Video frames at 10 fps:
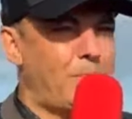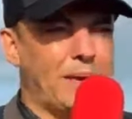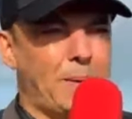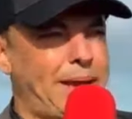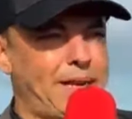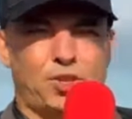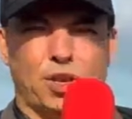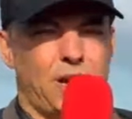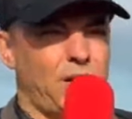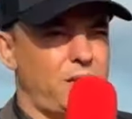bigger
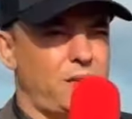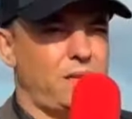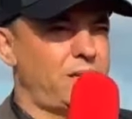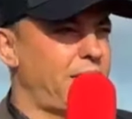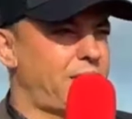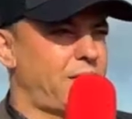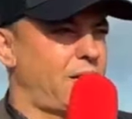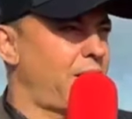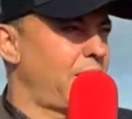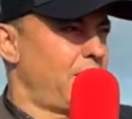picture need
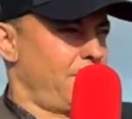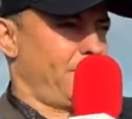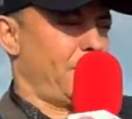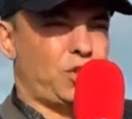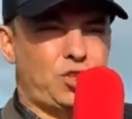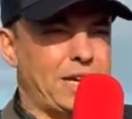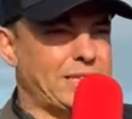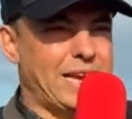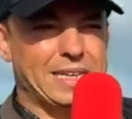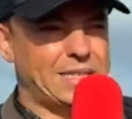to shake
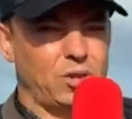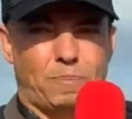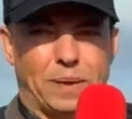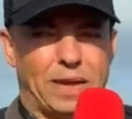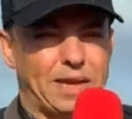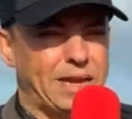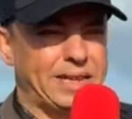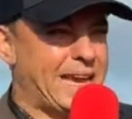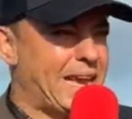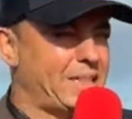their heads a little bit
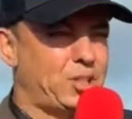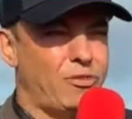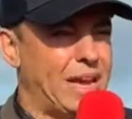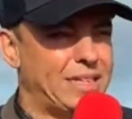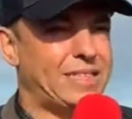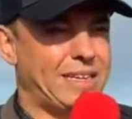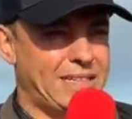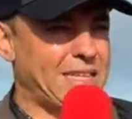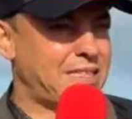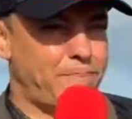and get into reality.
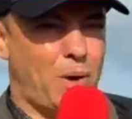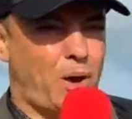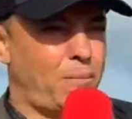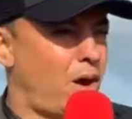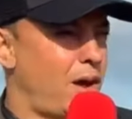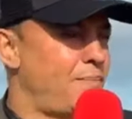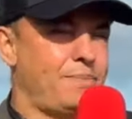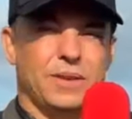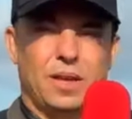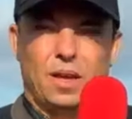That's the bottom line
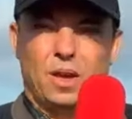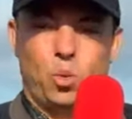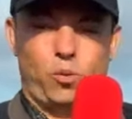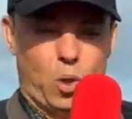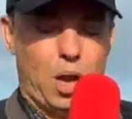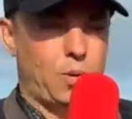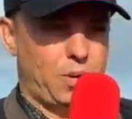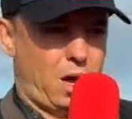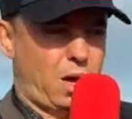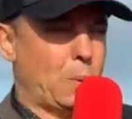with where we
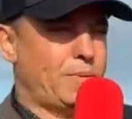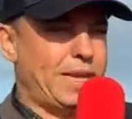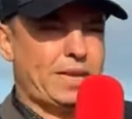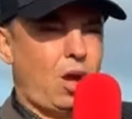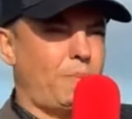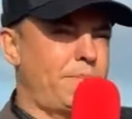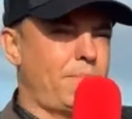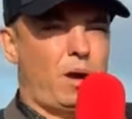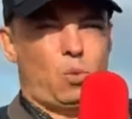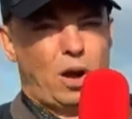are. It can't be
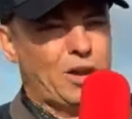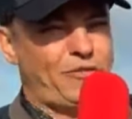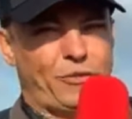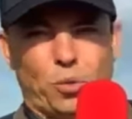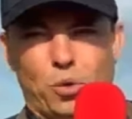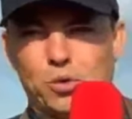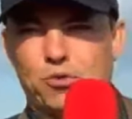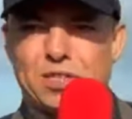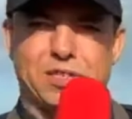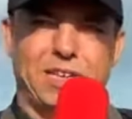Marc White's fault or
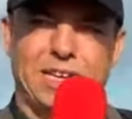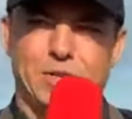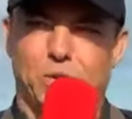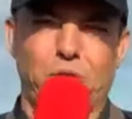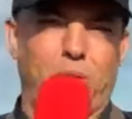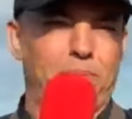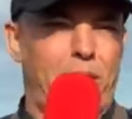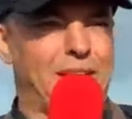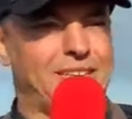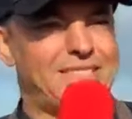Chris Lees or John
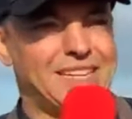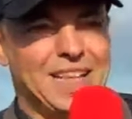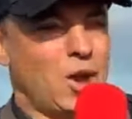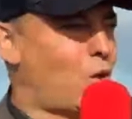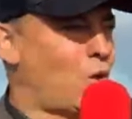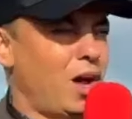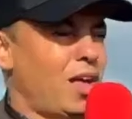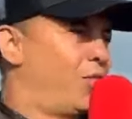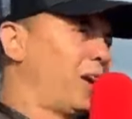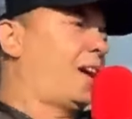Bynes or
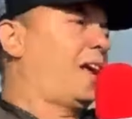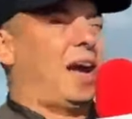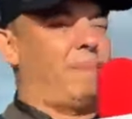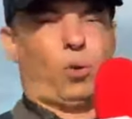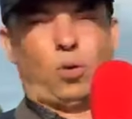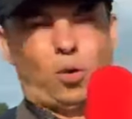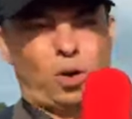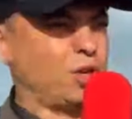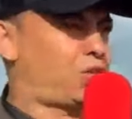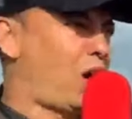the club
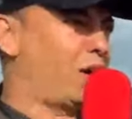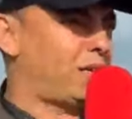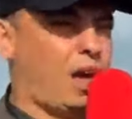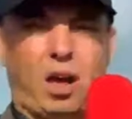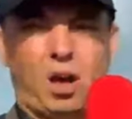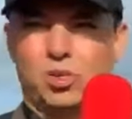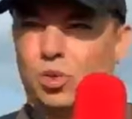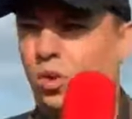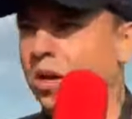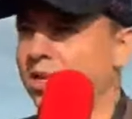or Charlie Carter's
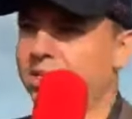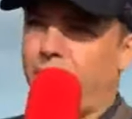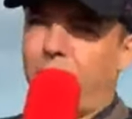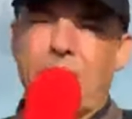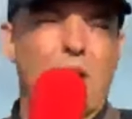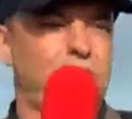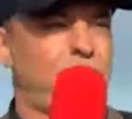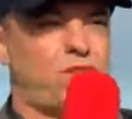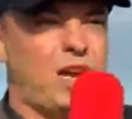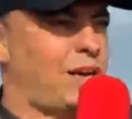or somebody else
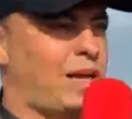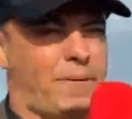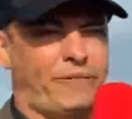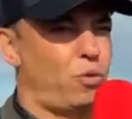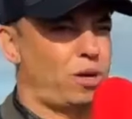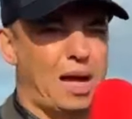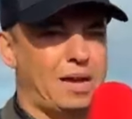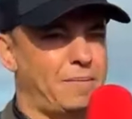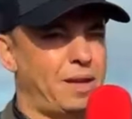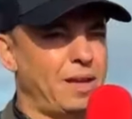they're shouting at before a
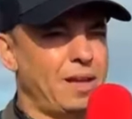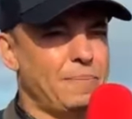game.